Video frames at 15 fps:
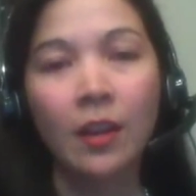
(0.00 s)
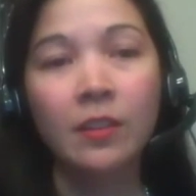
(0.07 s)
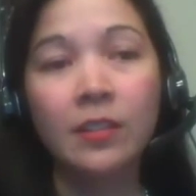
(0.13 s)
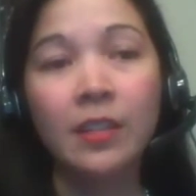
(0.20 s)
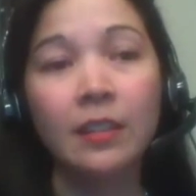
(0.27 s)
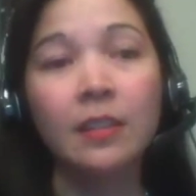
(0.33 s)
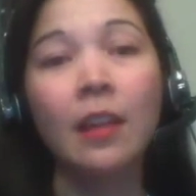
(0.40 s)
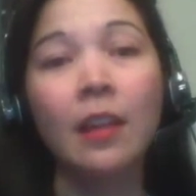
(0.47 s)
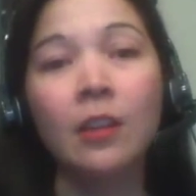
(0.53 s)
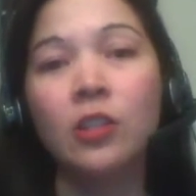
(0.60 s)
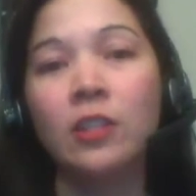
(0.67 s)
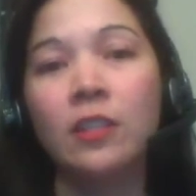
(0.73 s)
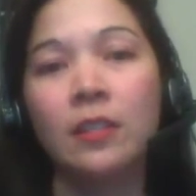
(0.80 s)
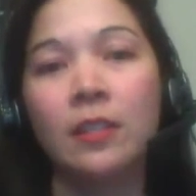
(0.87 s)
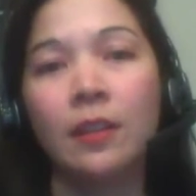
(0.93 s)

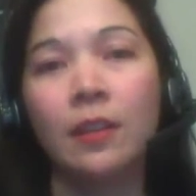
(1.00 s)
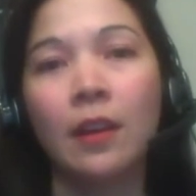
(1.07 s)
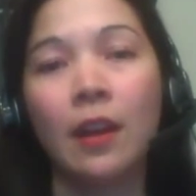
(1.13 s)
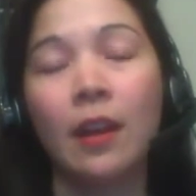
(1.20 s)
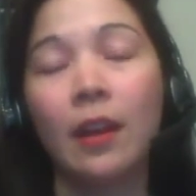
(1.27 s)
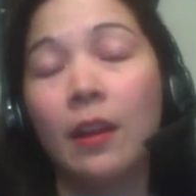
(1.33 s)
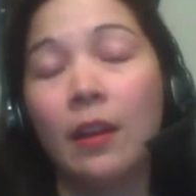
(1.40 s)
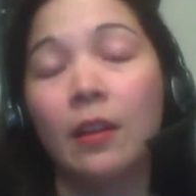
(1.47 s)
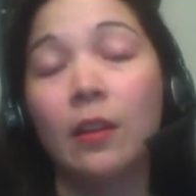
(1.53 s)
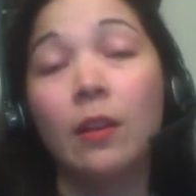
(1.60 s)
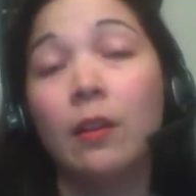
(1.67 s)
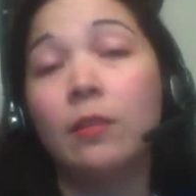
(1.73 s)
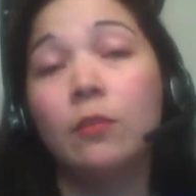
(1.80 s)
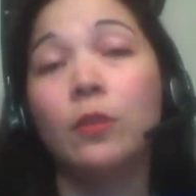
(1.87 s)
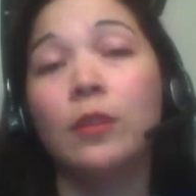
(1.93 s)
technologies
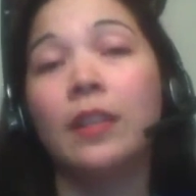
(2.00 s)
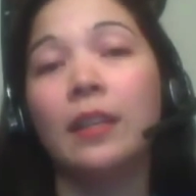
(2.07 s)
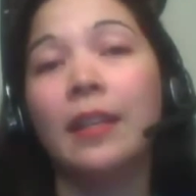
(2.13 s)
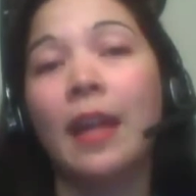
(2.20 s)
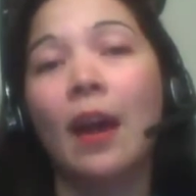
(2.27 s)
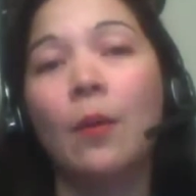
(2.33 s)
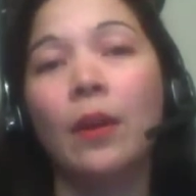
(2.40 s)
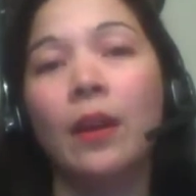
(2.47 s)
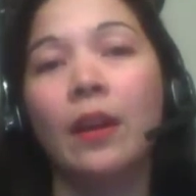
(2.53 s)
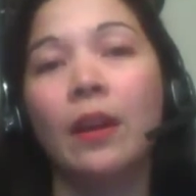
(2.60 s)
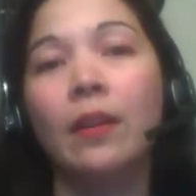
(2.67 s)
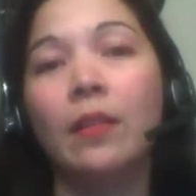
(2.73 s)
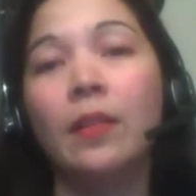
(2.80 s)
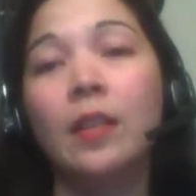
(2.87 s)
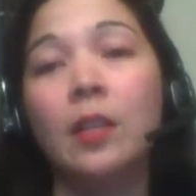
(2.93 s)
is really allowing
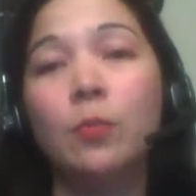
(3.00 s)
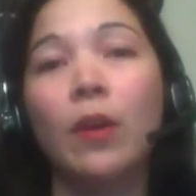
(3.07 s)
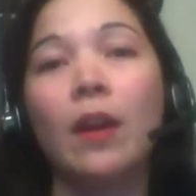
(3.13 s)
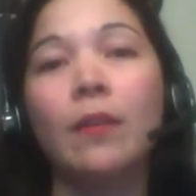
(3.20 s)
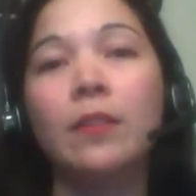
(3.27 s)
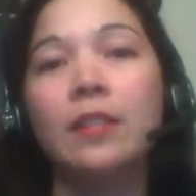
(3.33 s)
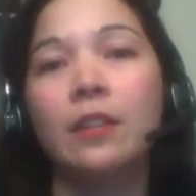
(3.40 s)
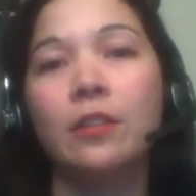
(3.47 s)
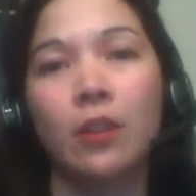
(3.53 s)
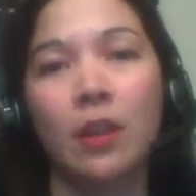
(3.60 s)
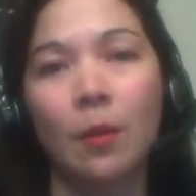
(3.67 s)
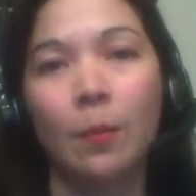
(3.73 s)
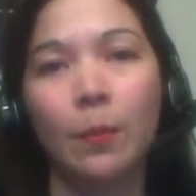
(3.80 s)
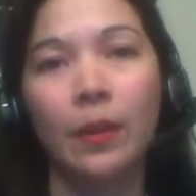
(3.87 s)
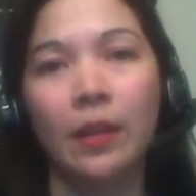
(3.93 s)
these private sector
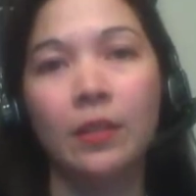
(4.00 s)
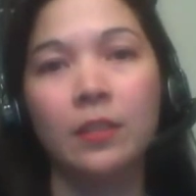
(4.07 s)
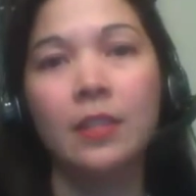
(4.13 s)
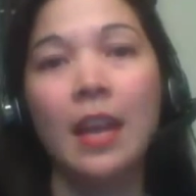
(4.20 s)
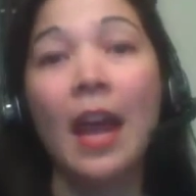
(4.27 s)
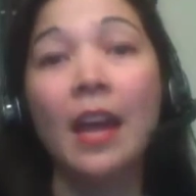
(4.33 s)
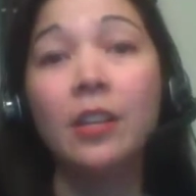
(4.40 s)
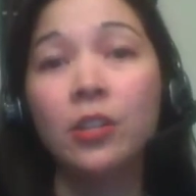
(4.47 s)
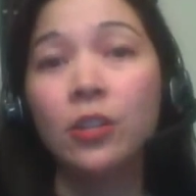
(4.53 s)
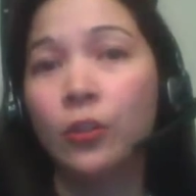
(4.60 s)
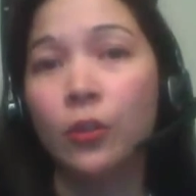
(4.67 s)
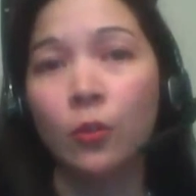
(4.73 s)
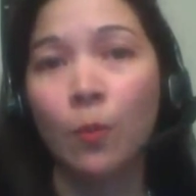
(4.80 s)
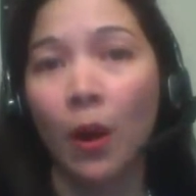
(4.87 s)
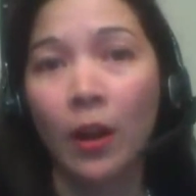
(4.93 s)
companies to enter
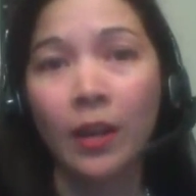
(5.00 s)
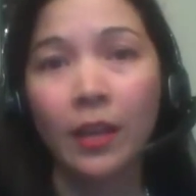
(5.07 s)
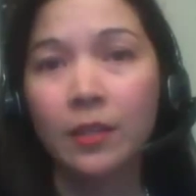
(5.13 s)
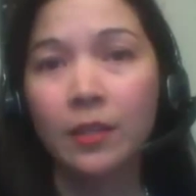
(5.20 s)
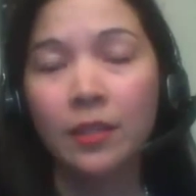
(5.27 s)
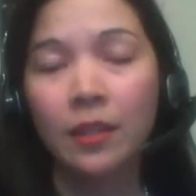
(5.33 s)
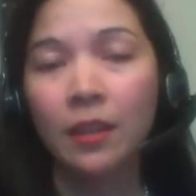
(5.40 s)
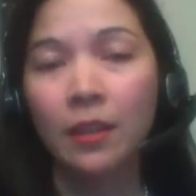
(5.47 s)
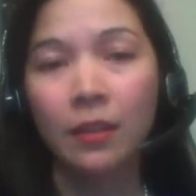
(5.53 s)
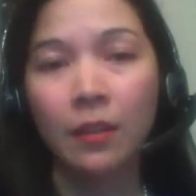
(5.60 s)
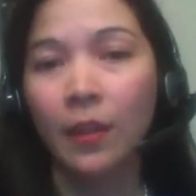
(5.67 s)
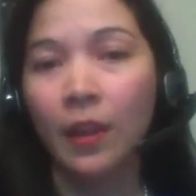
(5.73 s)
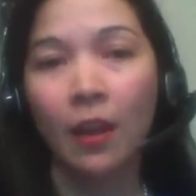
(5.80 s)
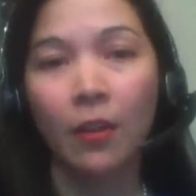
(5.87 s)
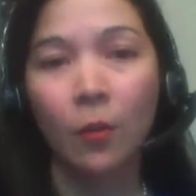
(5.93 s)
new markets that
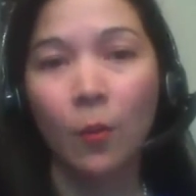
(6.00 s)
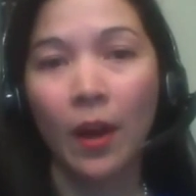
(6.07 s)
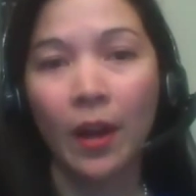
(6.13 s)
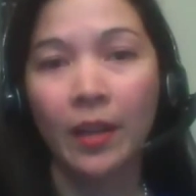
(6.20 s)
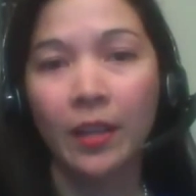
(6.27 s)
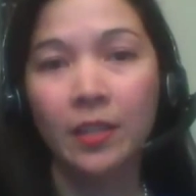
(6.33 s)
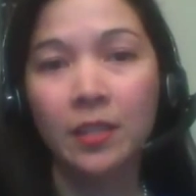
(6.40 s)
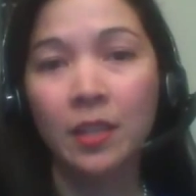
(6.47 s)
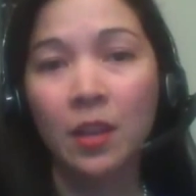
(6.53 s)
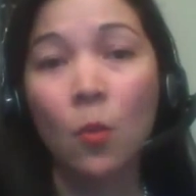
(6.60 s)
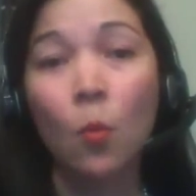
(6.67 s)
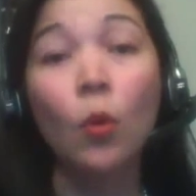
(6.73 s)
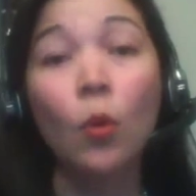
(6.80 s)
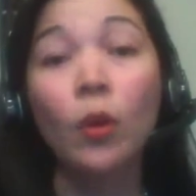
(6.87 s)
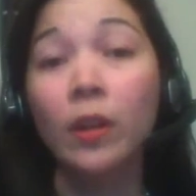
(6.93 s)
they otherwise
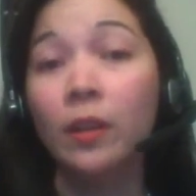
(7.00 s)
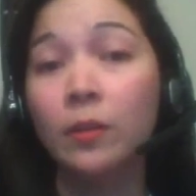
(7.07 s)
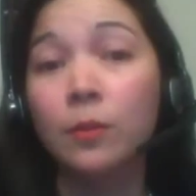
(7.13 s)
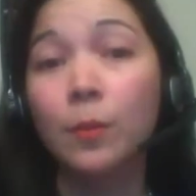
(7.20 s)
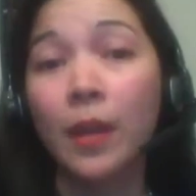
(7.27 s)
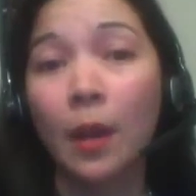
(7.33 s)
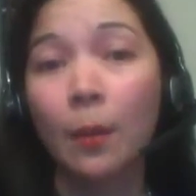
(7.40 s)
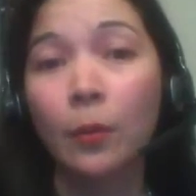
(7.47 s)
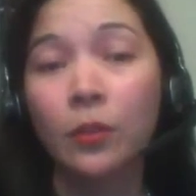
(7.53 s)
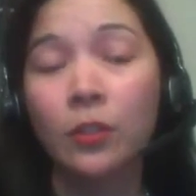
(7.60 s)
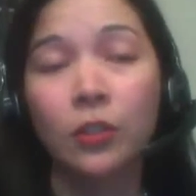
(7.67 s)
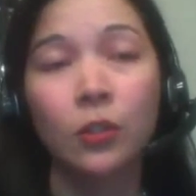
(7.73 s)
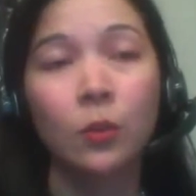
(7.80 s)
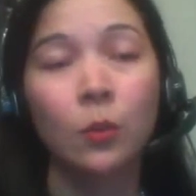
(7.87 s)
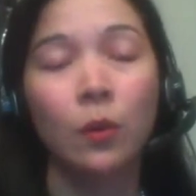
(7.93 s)
wouldn't be able
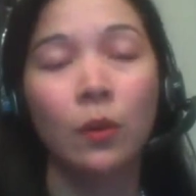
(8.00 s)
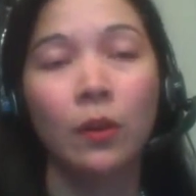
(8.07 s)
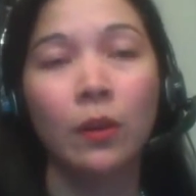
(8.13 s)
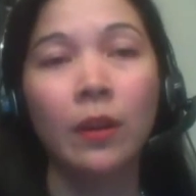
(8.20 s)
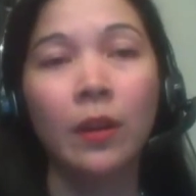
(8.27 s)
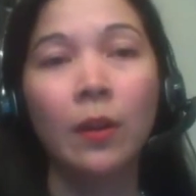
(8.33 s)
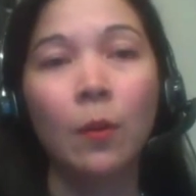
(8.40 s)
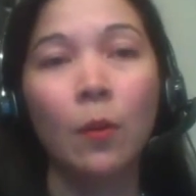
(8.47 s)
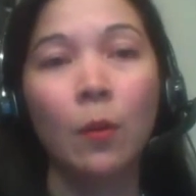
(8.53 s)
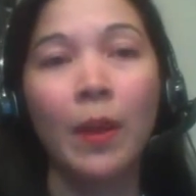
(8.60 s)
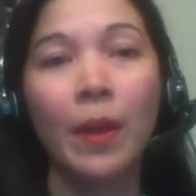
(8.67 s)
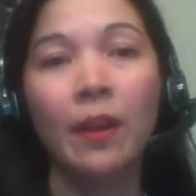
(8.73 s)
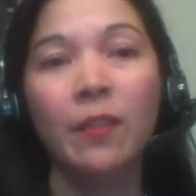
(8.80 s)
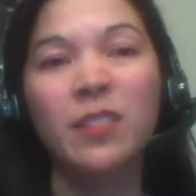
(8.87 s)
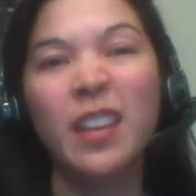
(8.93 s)
to, or
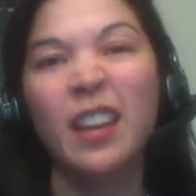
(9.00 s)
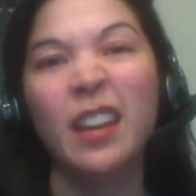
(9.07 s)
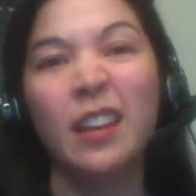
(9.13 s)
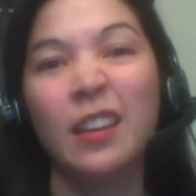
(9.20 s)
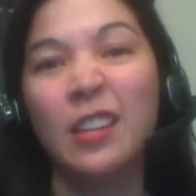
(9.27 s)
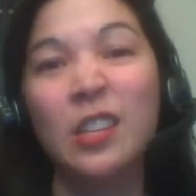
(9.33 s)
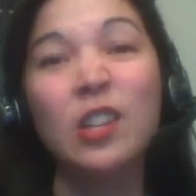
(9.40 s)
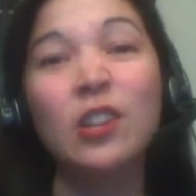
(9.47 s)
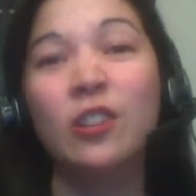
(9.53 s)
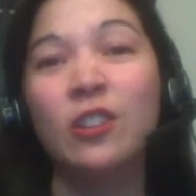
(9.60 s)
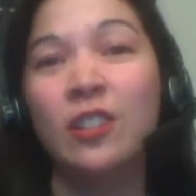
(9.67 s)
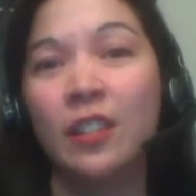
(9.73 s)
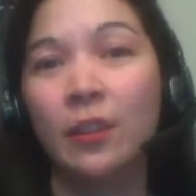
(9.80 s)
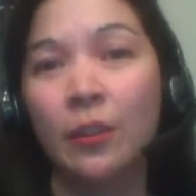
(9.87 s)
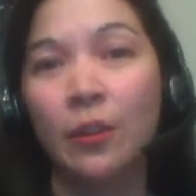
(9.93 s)
may have taken
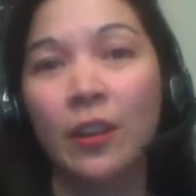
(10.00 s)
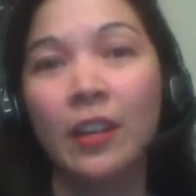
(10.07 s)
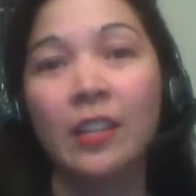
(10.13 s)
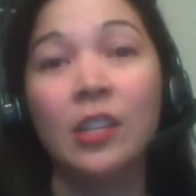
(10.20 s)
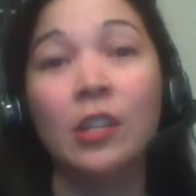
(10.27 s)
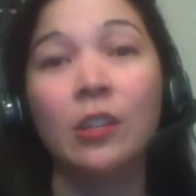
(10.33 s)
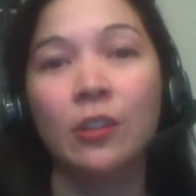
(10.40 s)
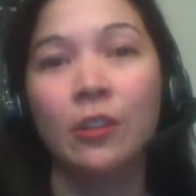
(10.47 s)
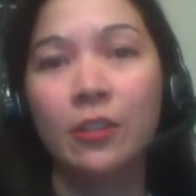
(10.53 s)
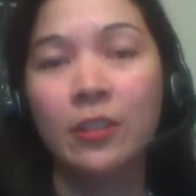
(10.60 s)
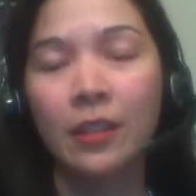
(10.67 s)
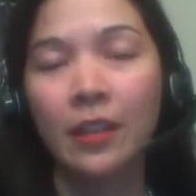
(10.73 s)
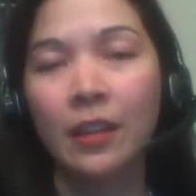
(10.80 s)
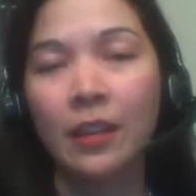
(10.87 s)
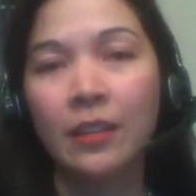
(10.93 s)
years and
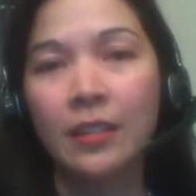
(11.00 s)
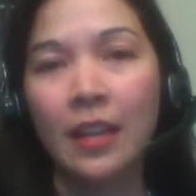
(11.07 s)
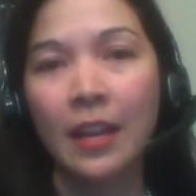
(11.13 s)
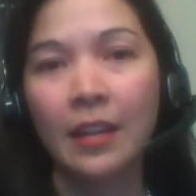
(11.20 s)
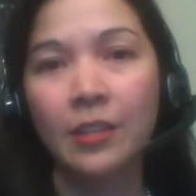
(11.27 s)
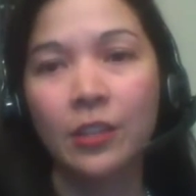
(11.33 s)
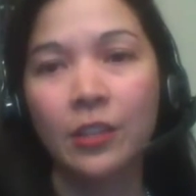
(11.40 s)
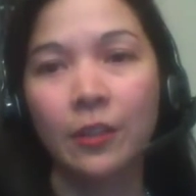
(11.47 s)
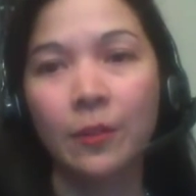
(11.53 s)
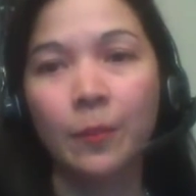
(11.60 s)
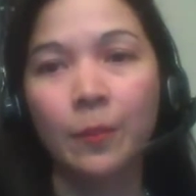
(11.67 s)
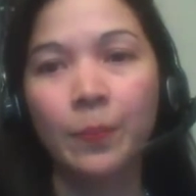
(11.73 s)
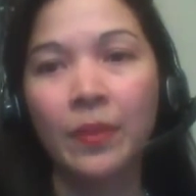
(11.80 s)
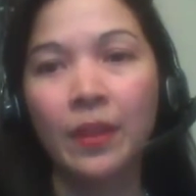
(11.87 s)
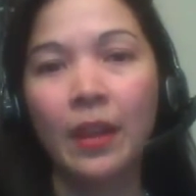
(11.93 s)
years to enter.
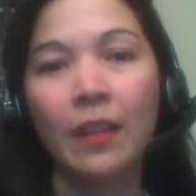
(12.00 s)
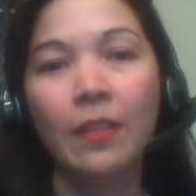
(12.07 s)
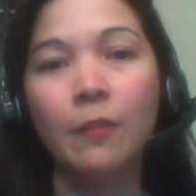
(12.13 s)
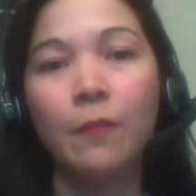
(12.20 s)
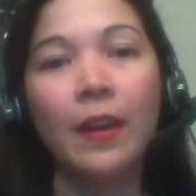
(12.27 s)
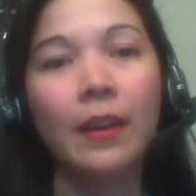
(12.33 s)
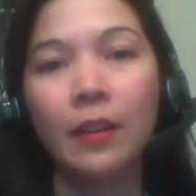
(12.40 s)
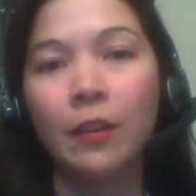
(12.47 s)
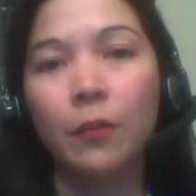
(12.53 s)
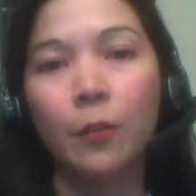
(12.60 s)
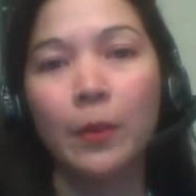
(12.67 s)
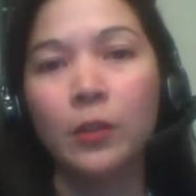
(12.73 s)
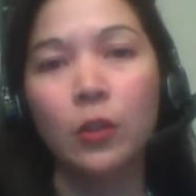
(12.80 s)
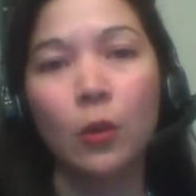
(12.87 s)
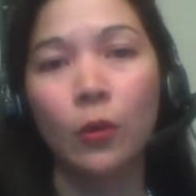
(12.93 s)
And then finally,
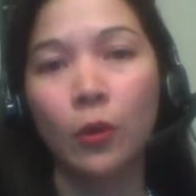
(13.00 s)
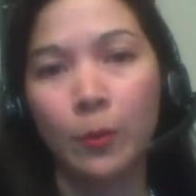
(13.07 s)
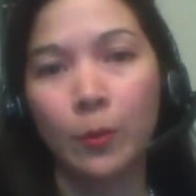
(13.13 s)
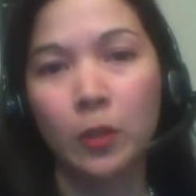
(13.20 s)
from a donor